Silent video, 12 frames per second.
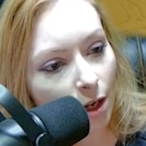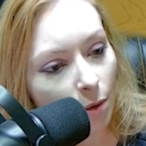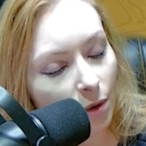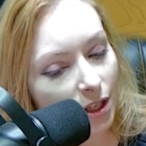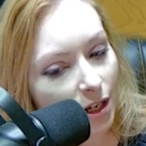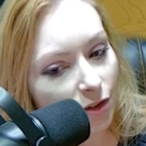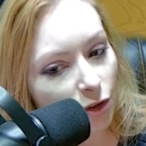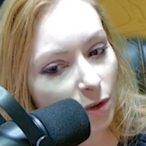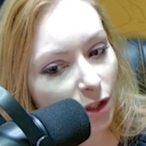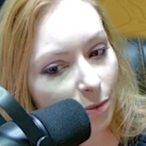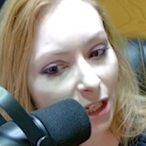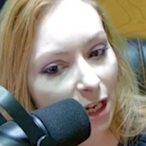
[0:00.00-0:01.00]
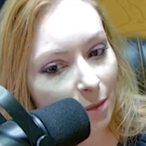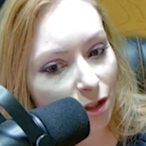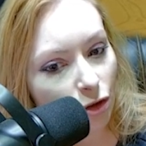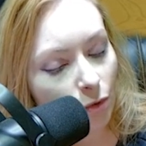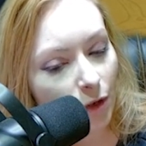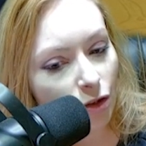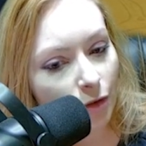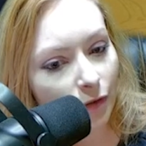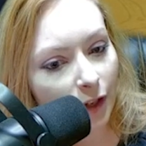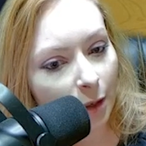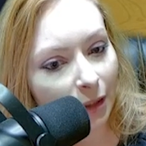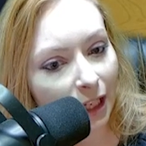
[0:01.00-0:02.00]
with the instruments becoming treasured
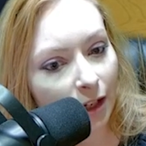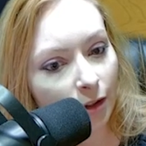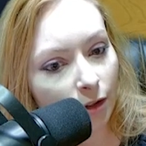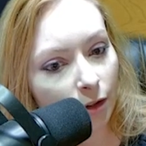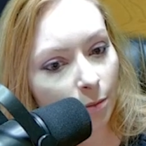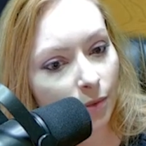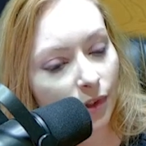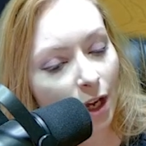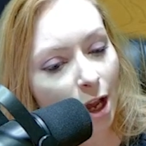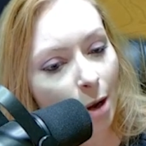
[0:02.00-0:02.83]
family heirlooms.